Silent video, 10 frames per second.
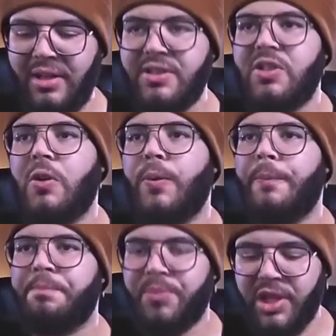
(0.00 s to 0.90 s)
So
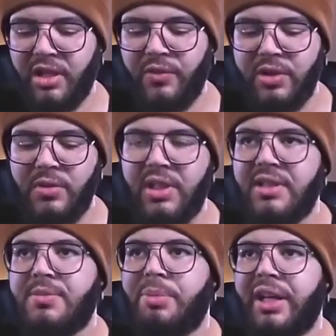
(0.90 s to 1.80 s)
if we do
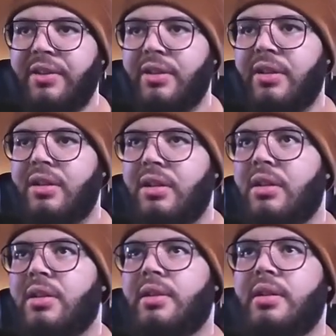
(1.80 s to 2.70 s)
this Python
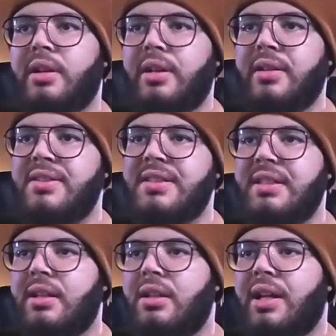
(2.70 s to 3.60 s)

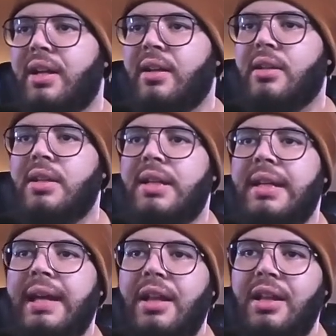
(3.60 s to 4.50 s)
CLI
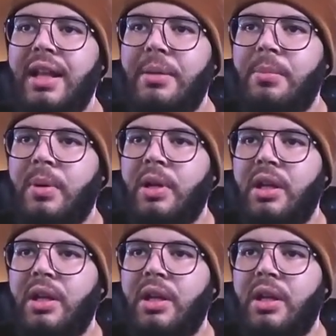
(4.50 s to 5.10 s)
LLM,